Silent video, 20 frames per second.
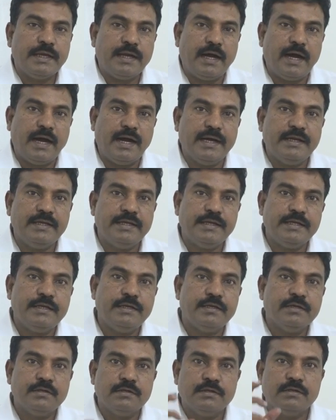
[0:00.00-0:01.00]

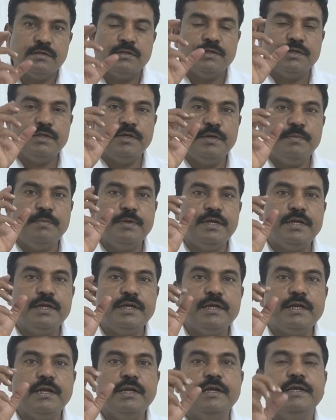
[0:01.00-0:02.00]
eyelid,
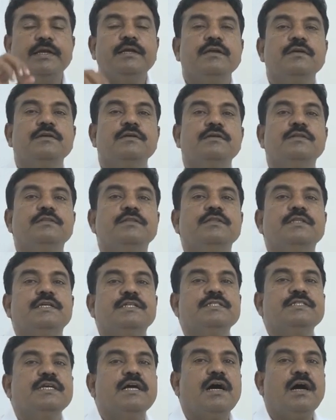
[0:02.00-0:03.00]
immediately there
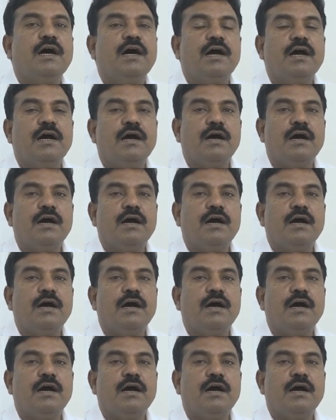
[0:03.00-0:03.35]
is a